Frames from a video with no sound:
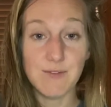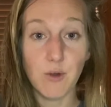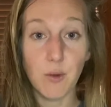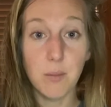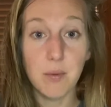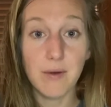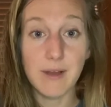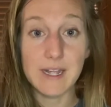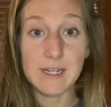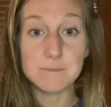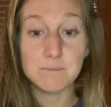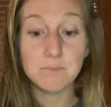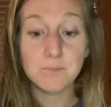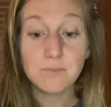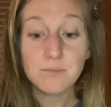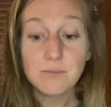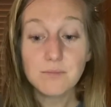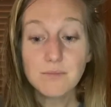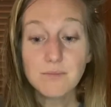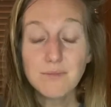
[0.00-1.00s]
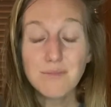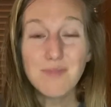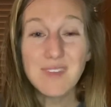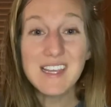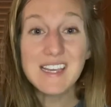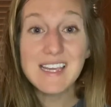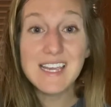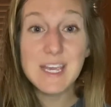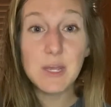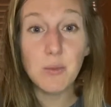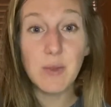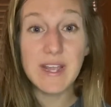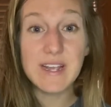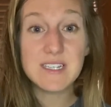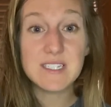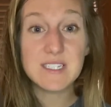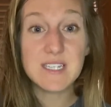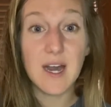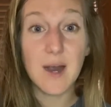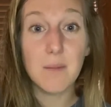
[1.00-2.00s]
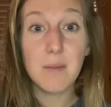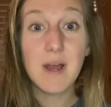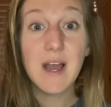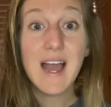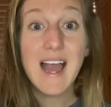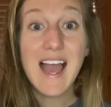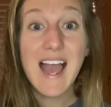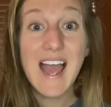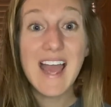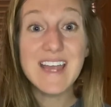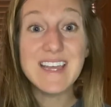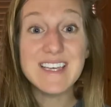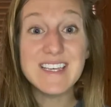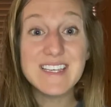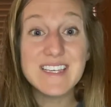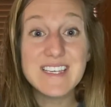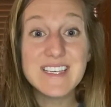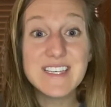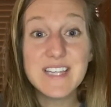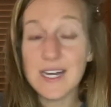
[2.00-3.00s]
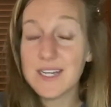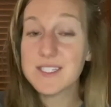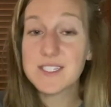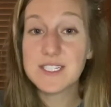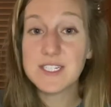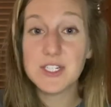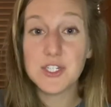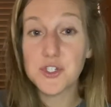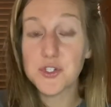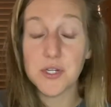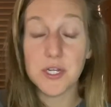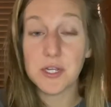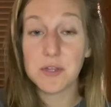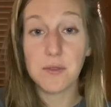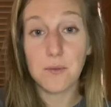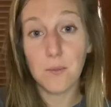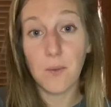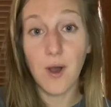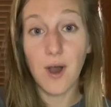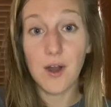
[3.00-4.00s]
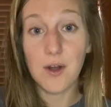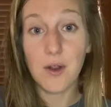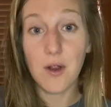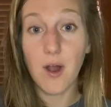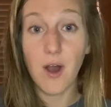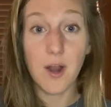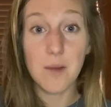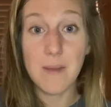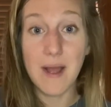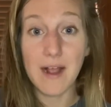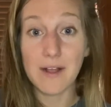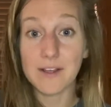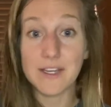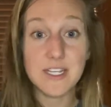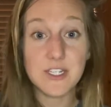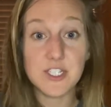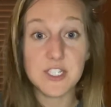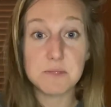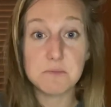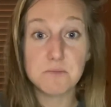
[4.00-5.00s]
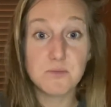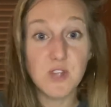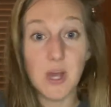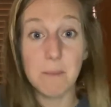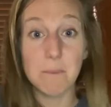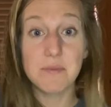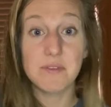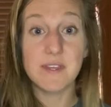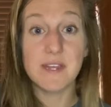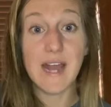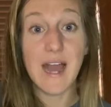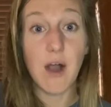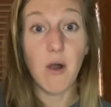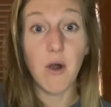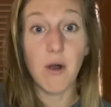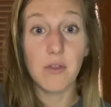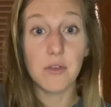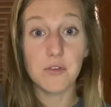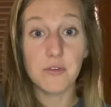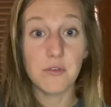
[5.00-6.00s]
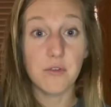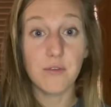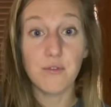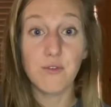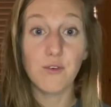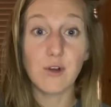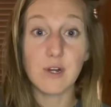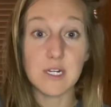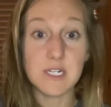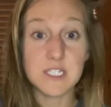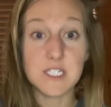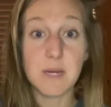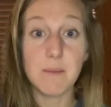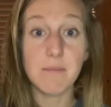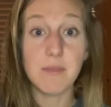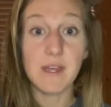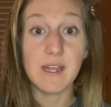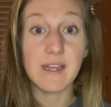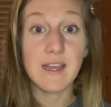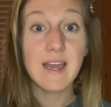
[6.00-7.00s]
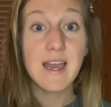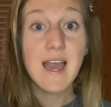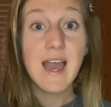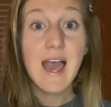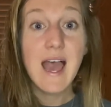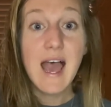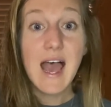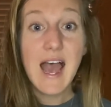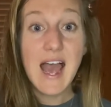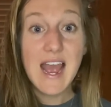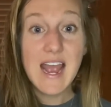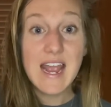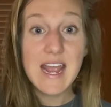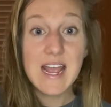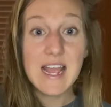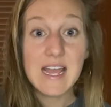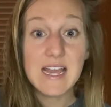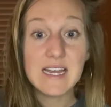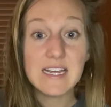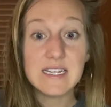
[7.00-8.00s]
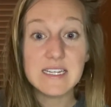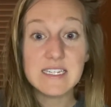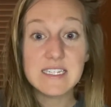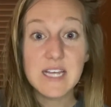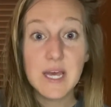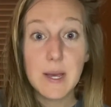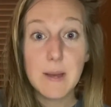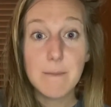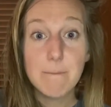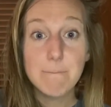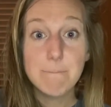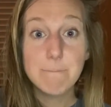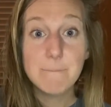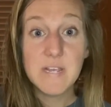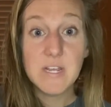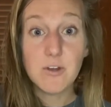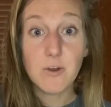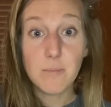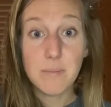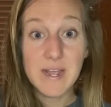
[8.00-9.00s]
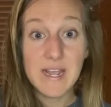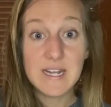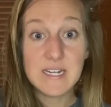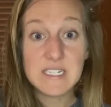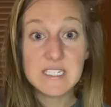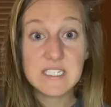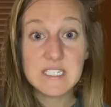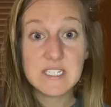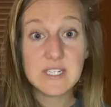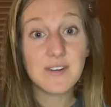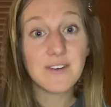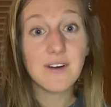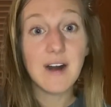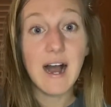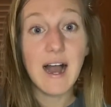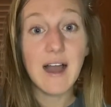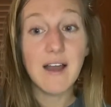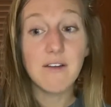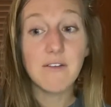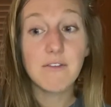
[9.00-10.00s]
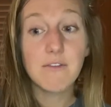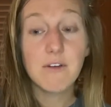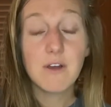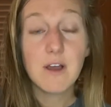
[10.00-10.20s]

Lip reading: plan. He wakes up and doesn't drink the water automatically, just dumps it out onto the floor or something. And Peter Pan is still alive.